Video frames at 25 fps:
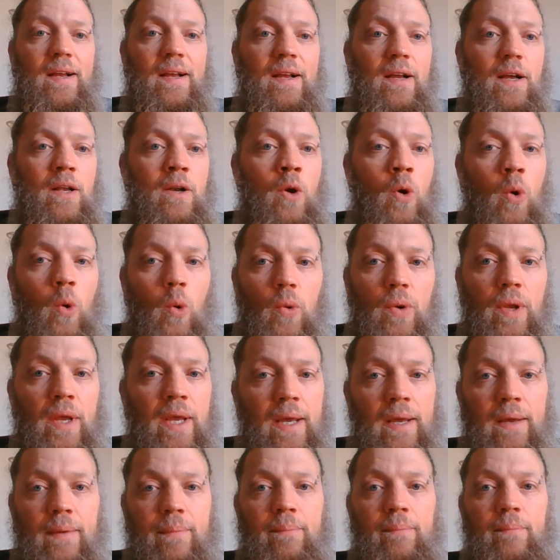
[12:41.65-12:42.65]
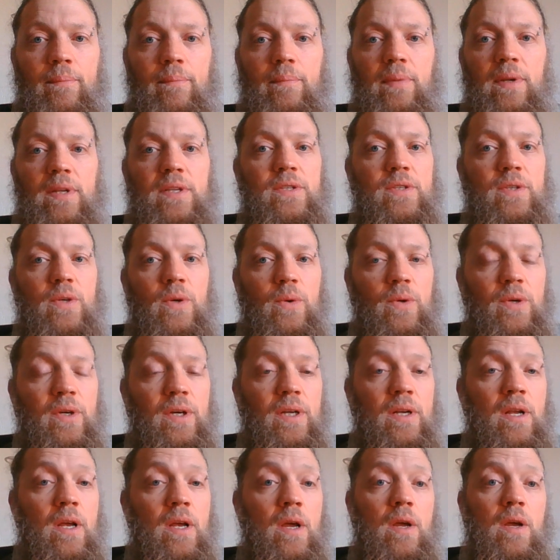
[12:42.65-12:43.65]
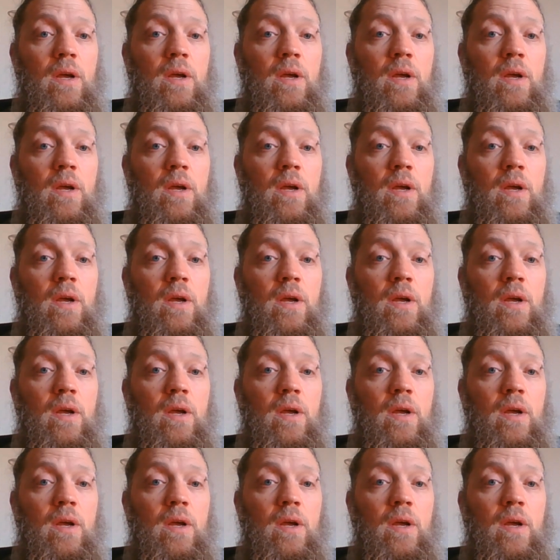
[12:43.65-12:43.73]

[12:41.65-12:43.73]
an old hymn, but it's so good.